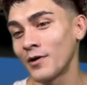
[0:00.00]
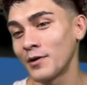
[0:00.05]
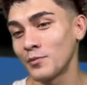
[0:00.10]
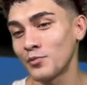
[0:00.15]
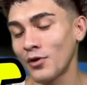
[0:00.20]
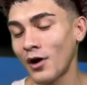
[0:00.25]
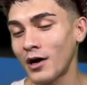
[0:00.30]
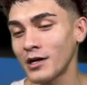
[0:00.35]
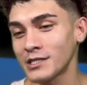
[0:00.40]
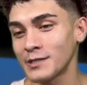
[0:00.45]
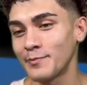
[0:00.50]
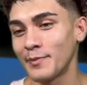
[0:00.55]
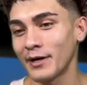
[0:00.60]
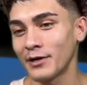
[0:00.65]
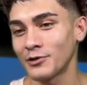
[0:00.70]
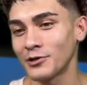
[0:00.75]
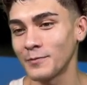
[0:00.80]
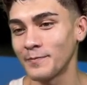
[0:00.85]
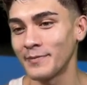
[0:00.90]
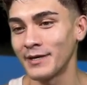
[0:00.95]
and
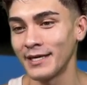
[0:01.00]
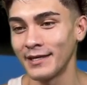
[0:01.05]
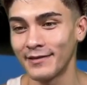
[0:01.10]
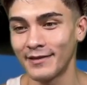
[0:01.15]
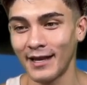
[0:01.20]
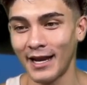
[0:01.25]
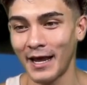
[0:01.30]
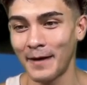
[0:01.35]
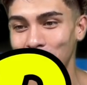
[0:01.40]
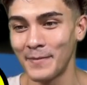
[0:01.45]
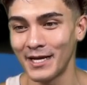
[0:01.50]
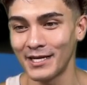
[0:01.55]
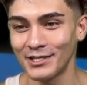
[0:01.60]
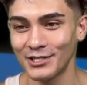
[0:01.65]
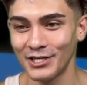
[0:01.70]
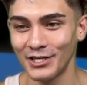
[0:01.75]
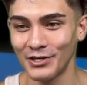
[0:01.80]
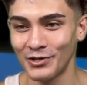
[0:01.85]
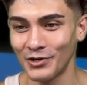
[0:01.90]
Prospector Pete that I mentioned